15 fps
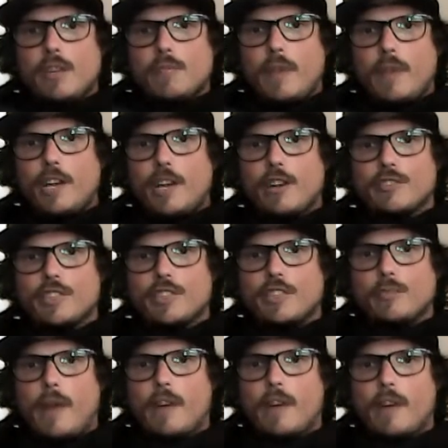Right here. See
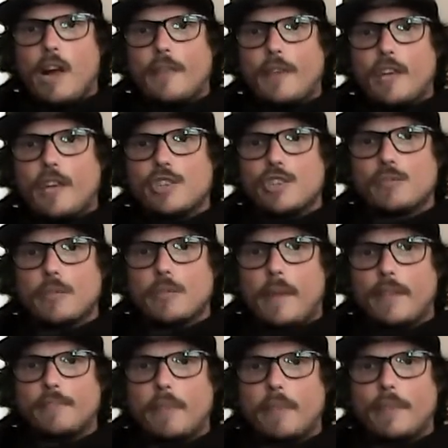these rounded off edges where
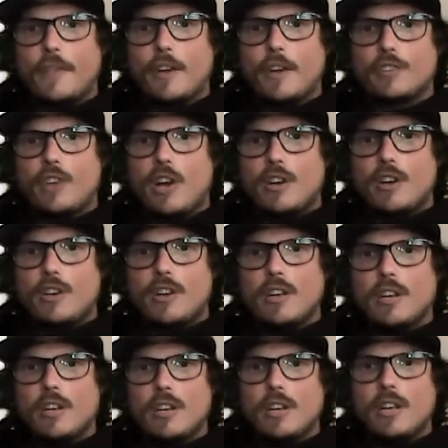my fingers are?
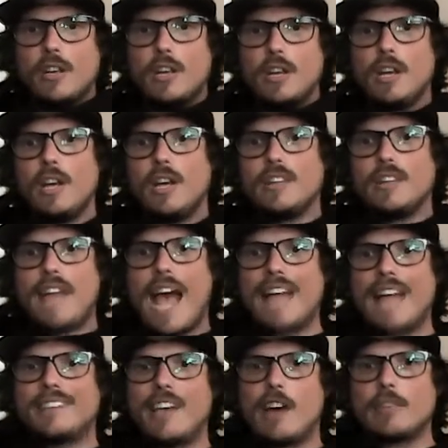
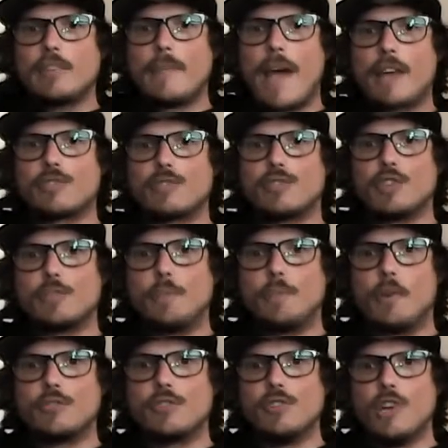That's how the Master Sword is
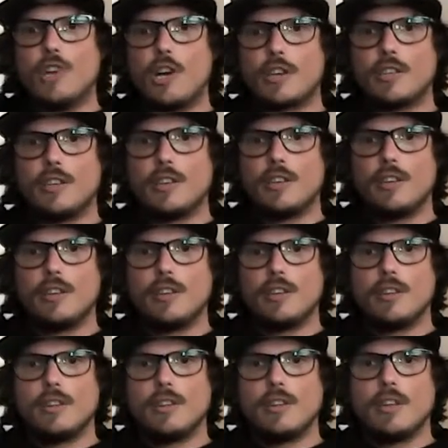supposed to look.
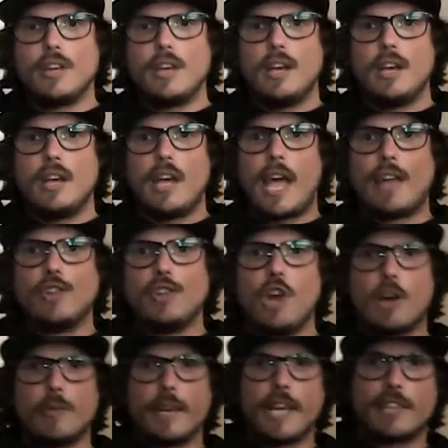And
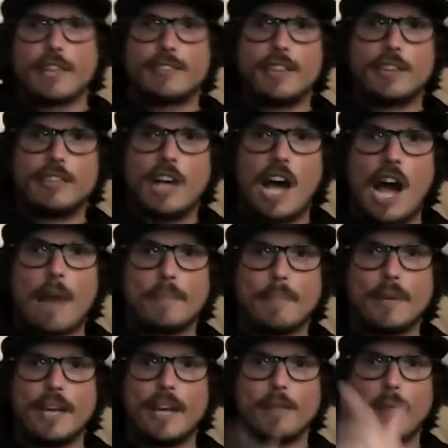look, when it gets to the
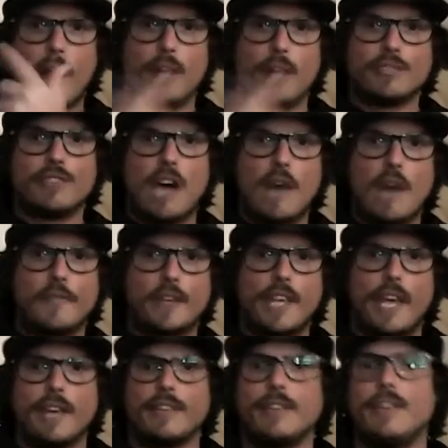top, it rounds off
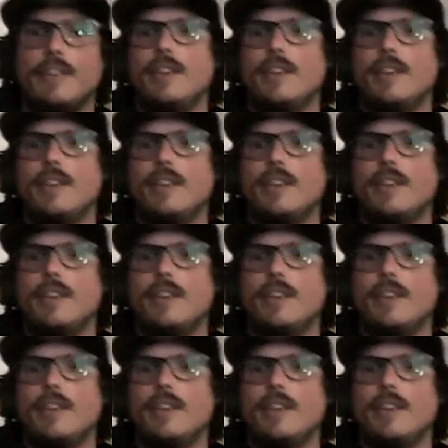again.